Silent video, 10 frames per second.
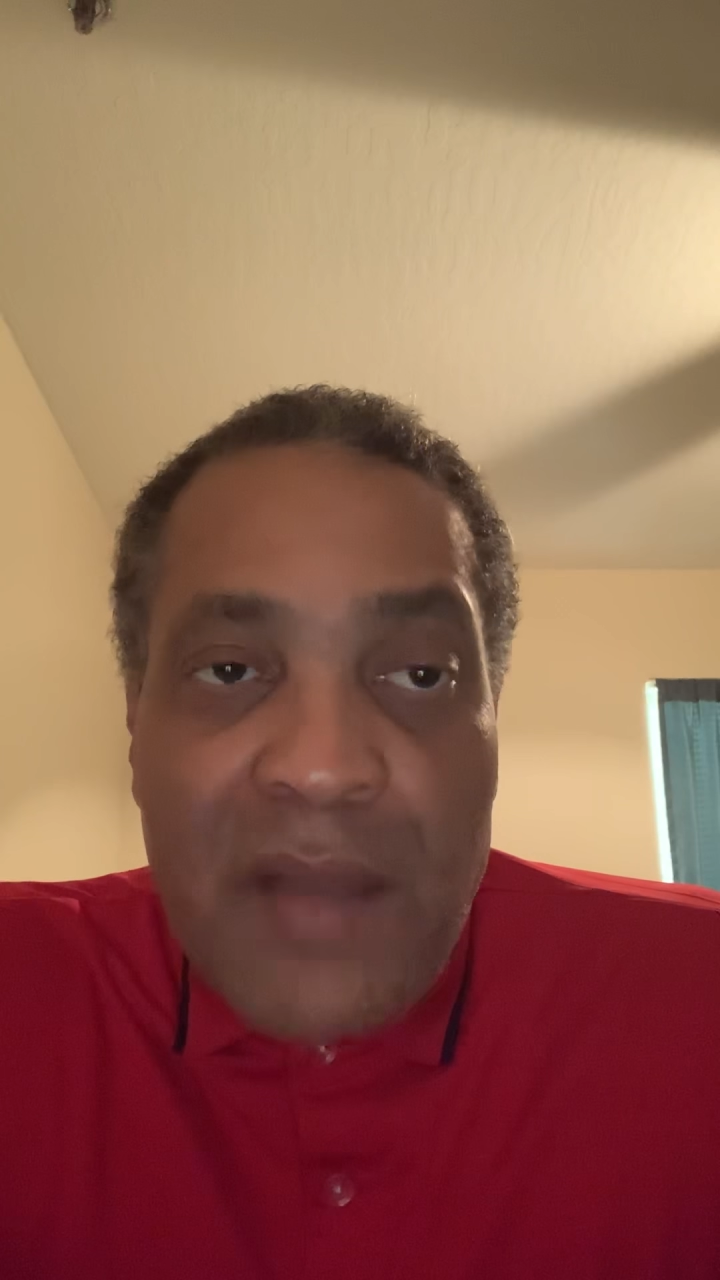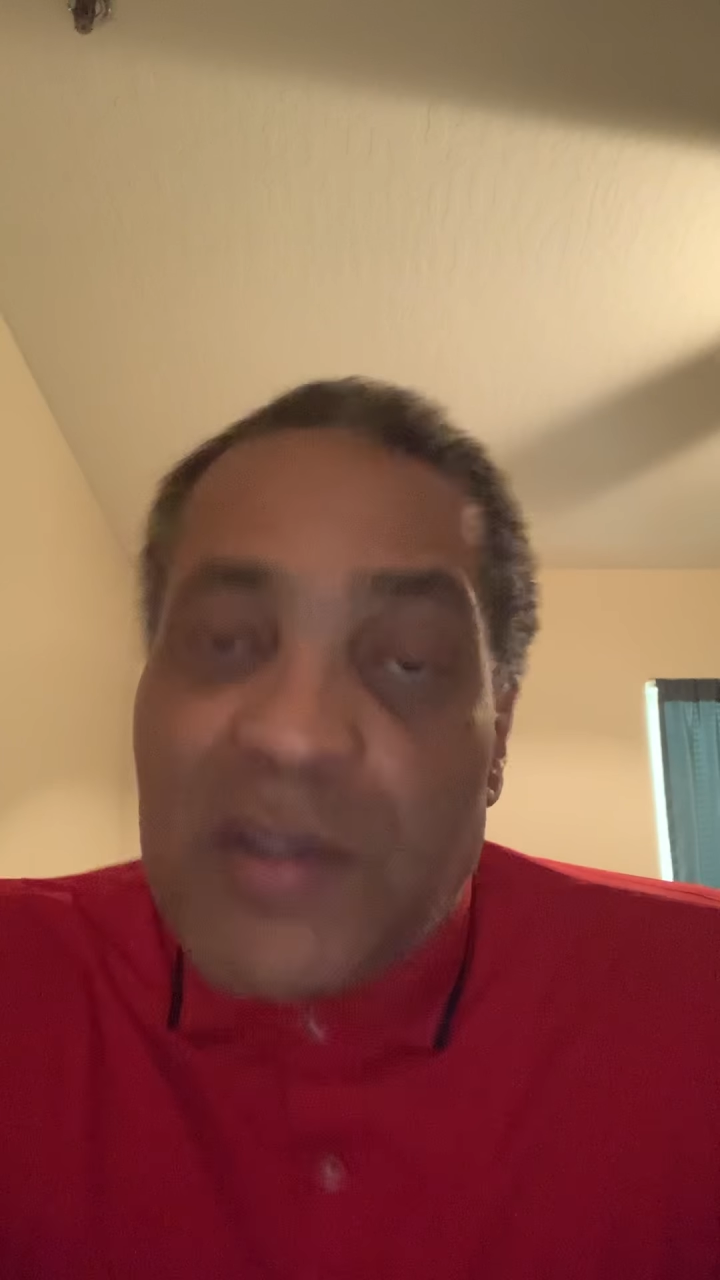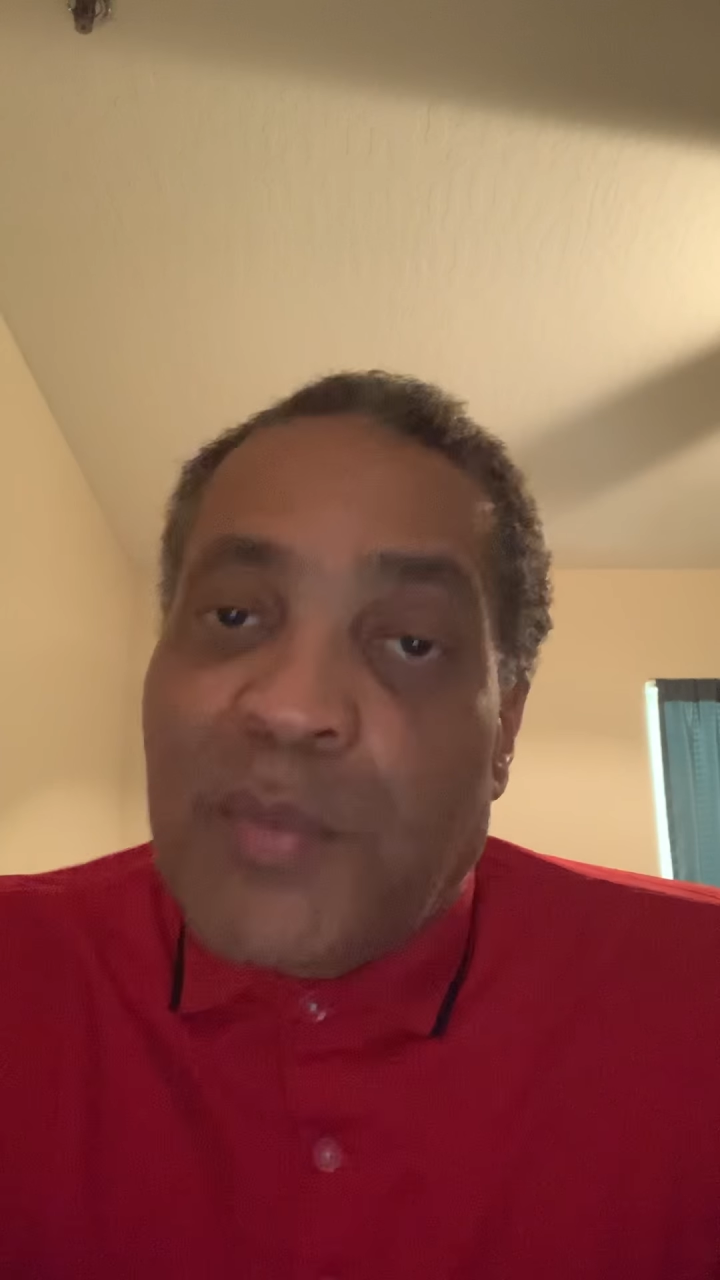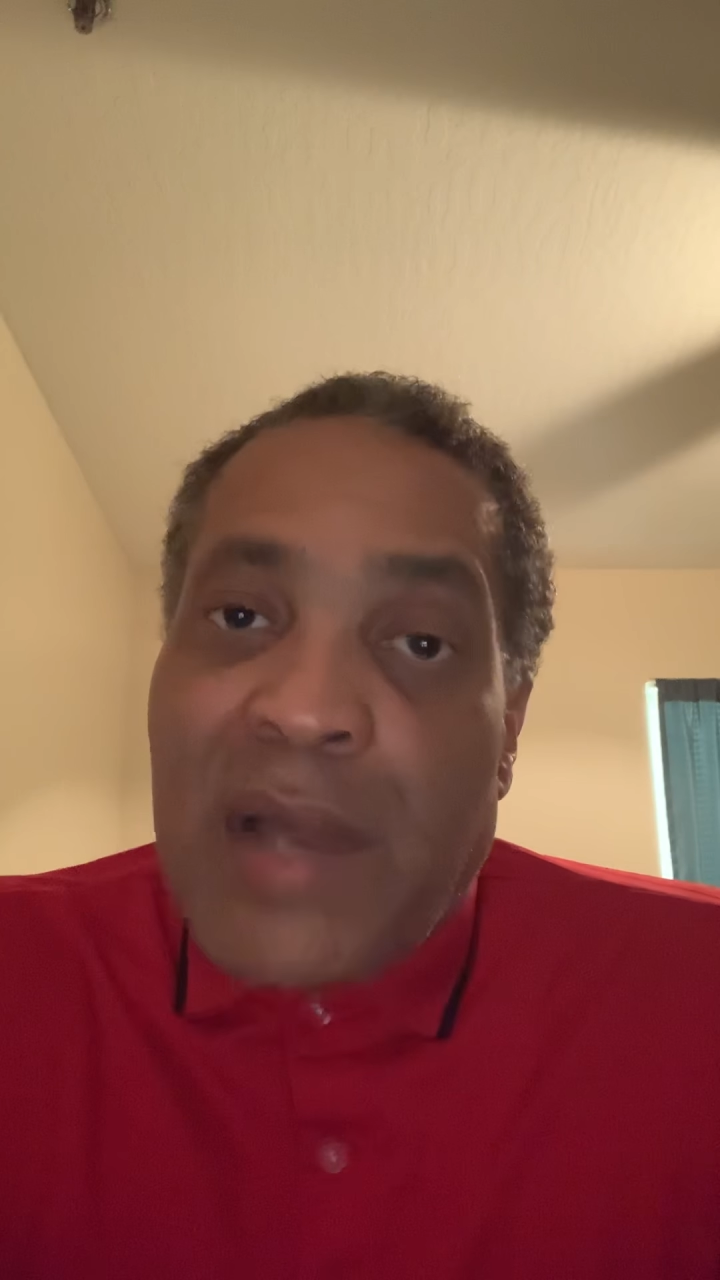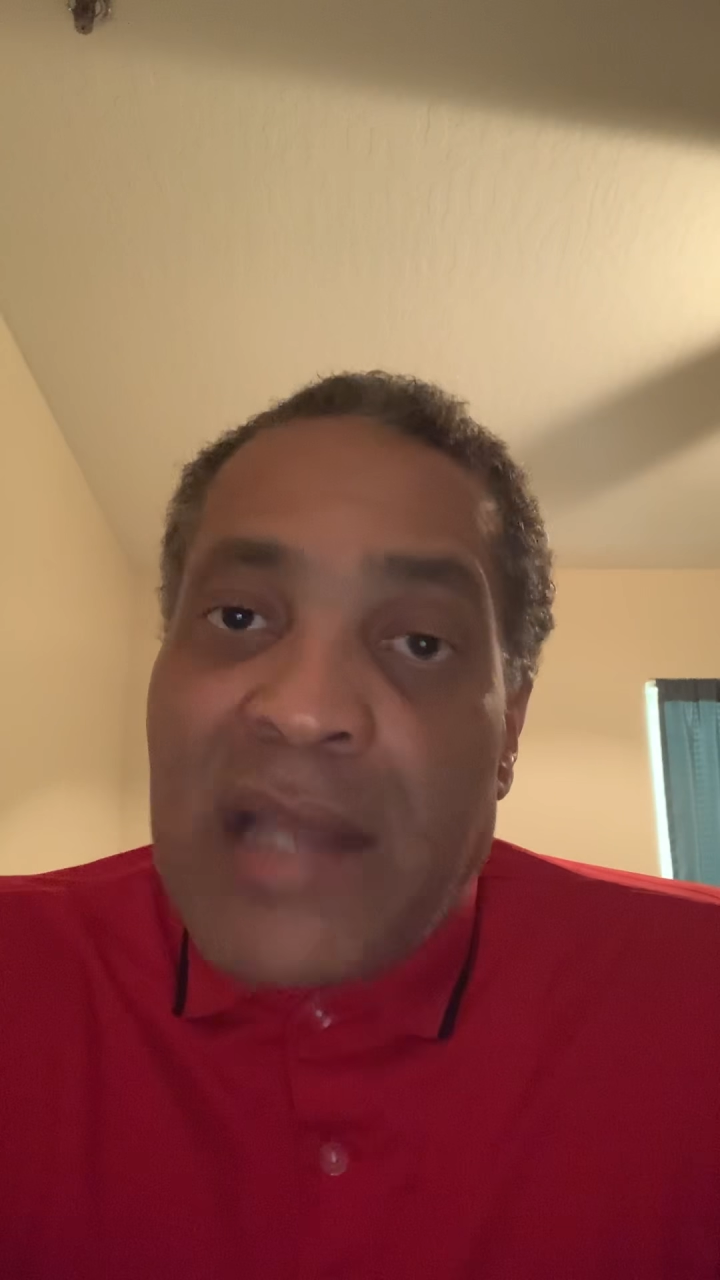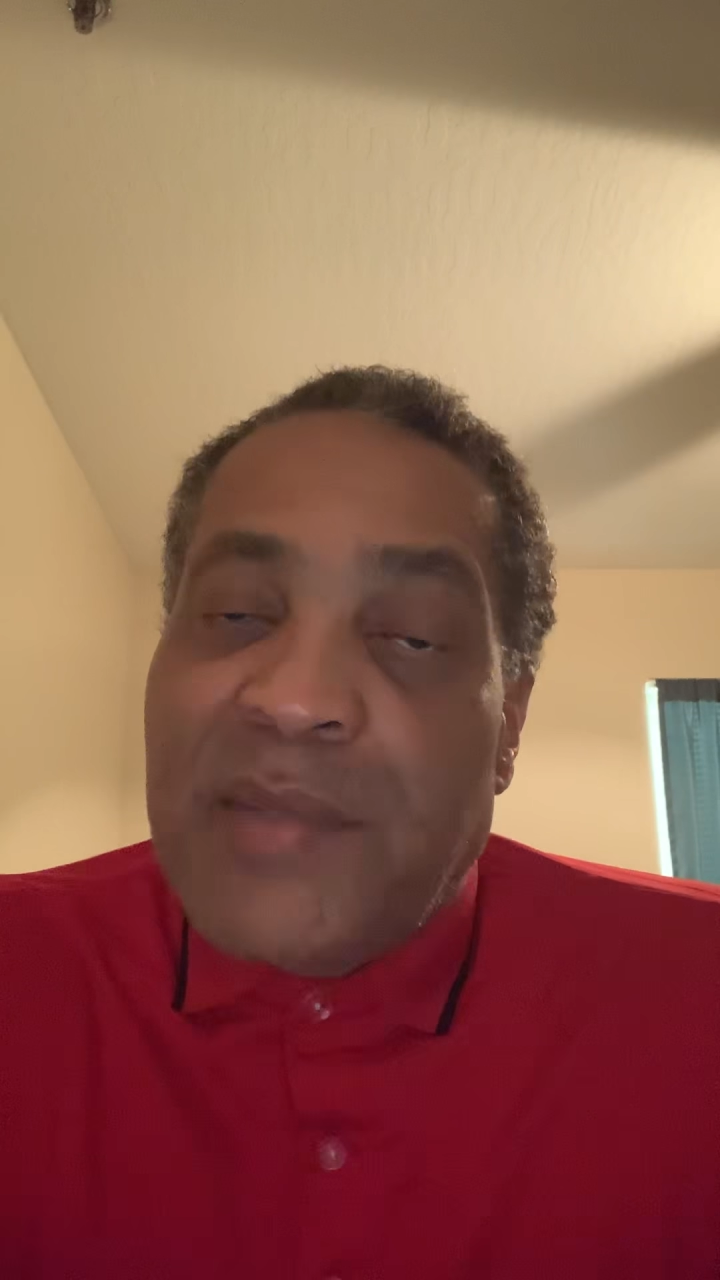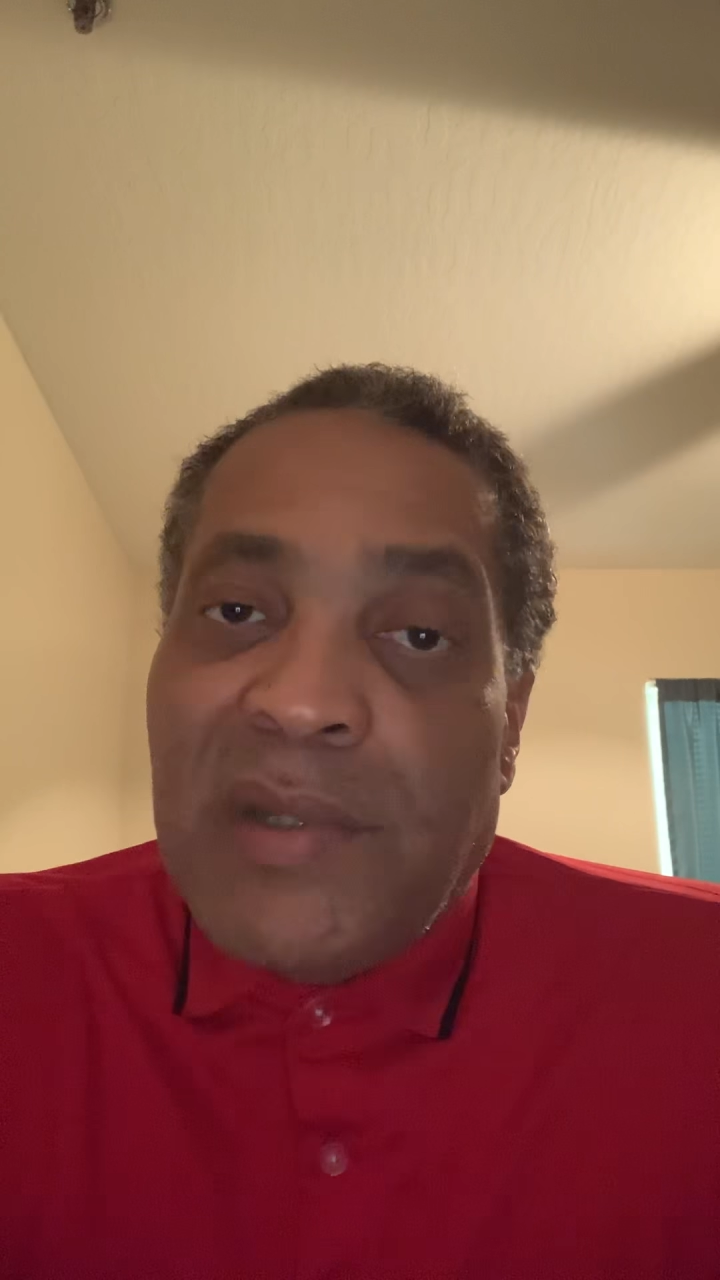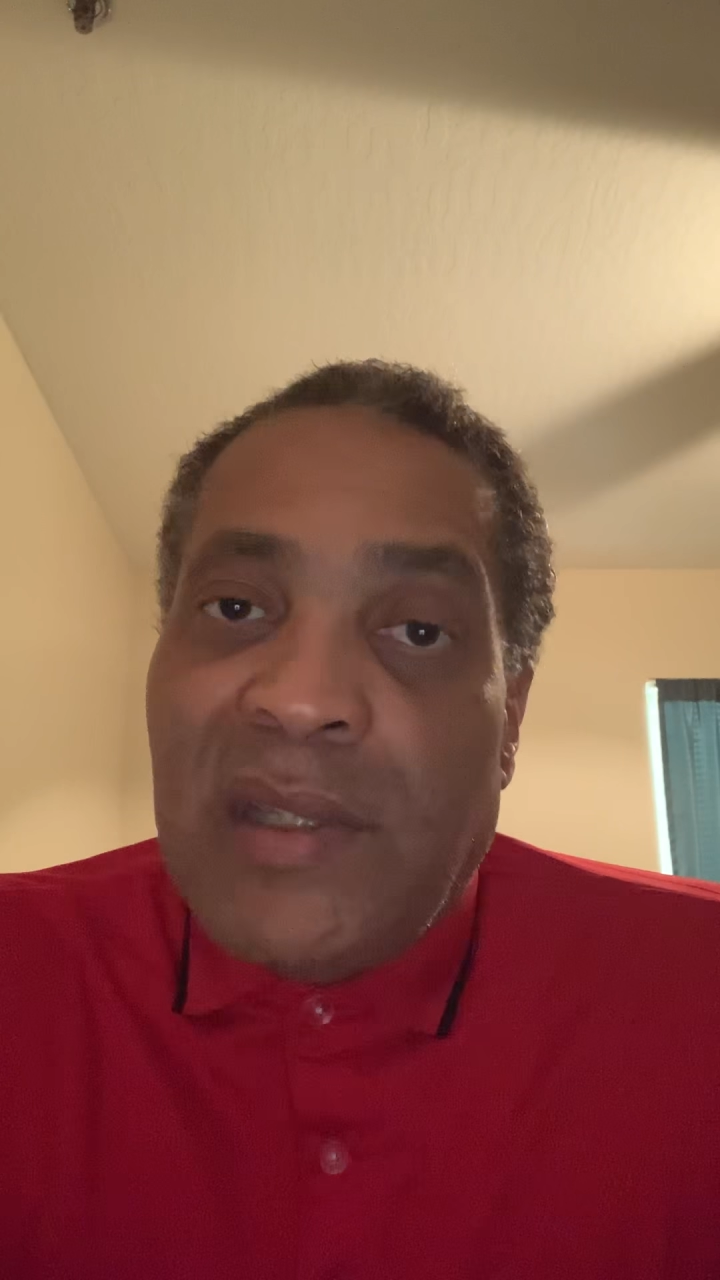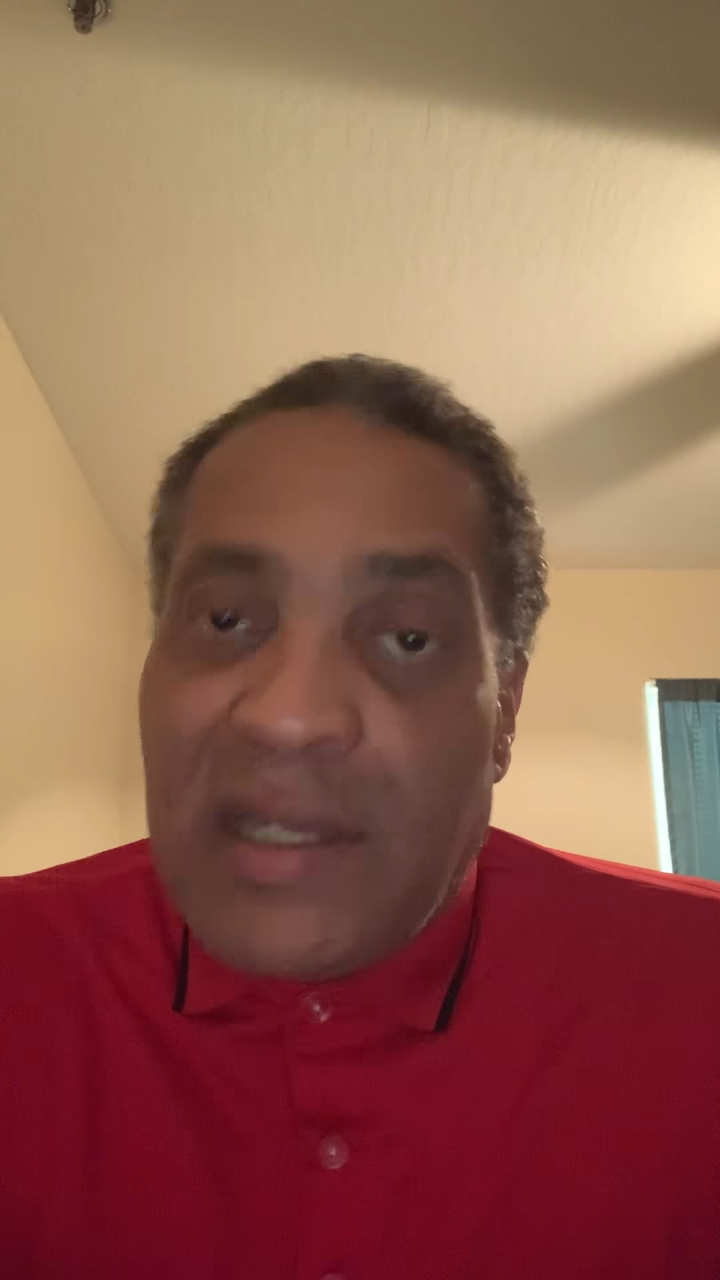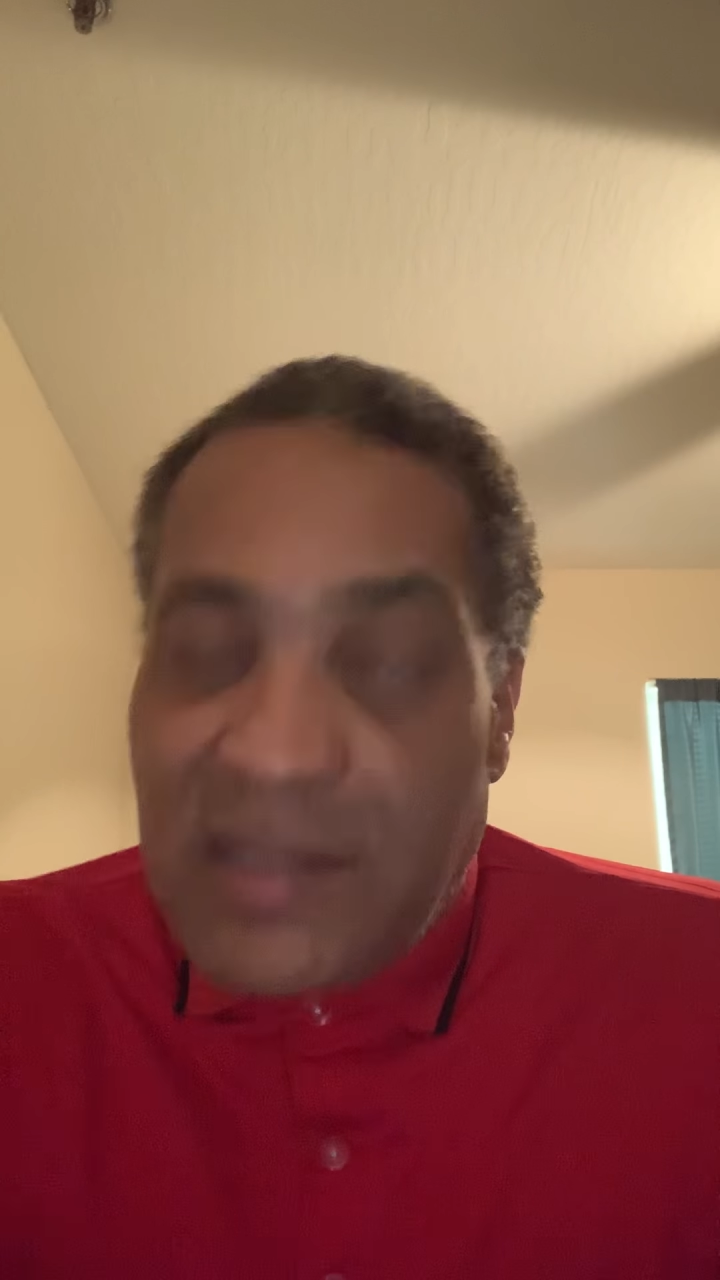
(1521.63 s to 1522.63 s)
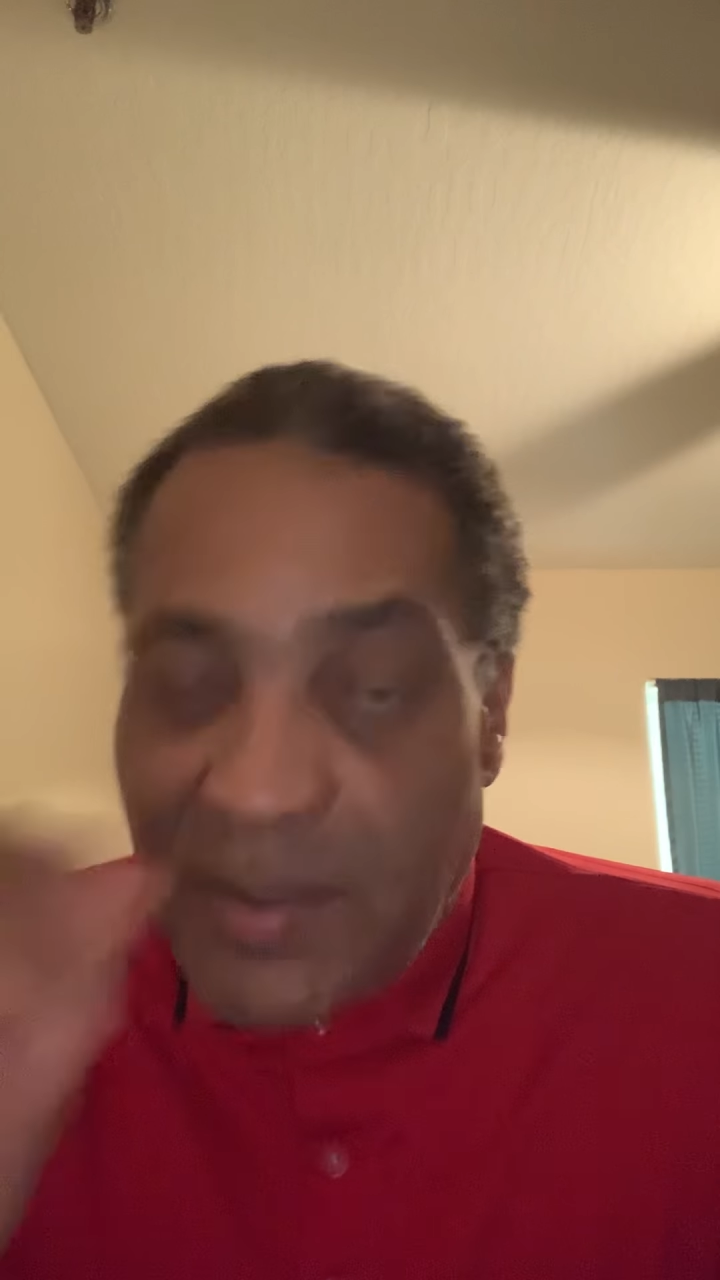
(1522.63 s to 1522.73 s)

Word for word: there's a possibility that